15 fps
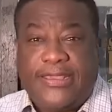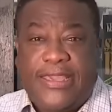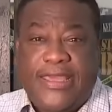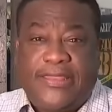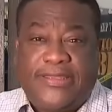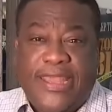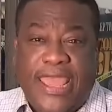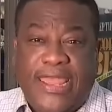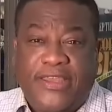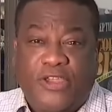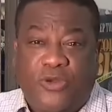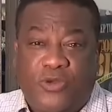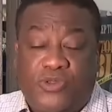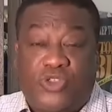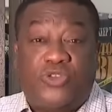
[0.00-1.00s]
Keith
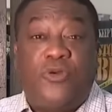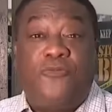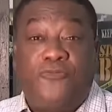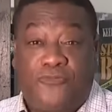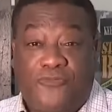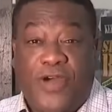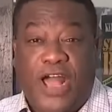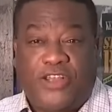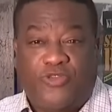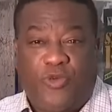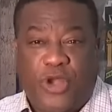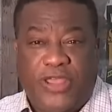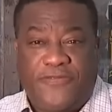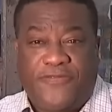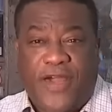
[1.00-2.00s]
Daniels, Fox
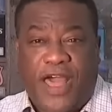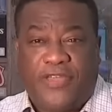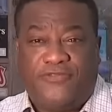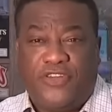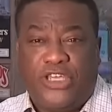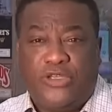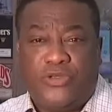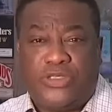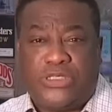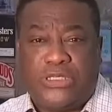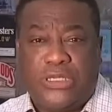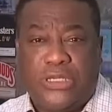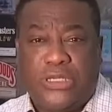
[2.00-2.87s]
45 News.